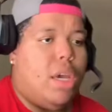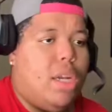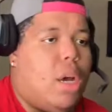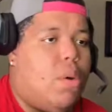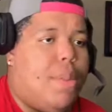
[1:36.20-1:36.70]
And
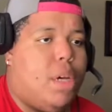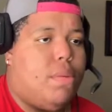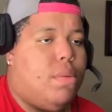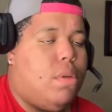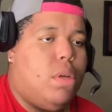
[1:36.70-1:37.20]
now we back.
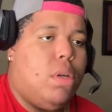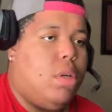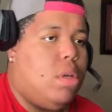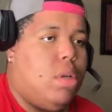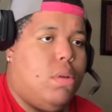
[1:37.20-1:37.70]

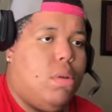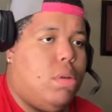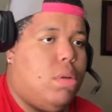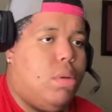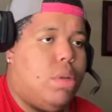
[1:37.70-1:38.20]

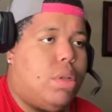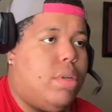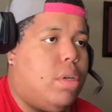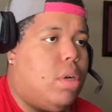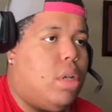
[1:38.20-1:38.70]
We on the
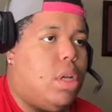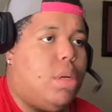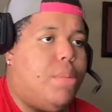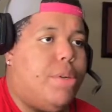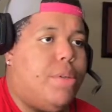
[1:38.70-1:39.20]
three-yard
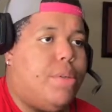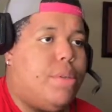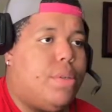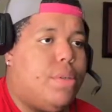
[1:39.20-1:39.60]
line, bro.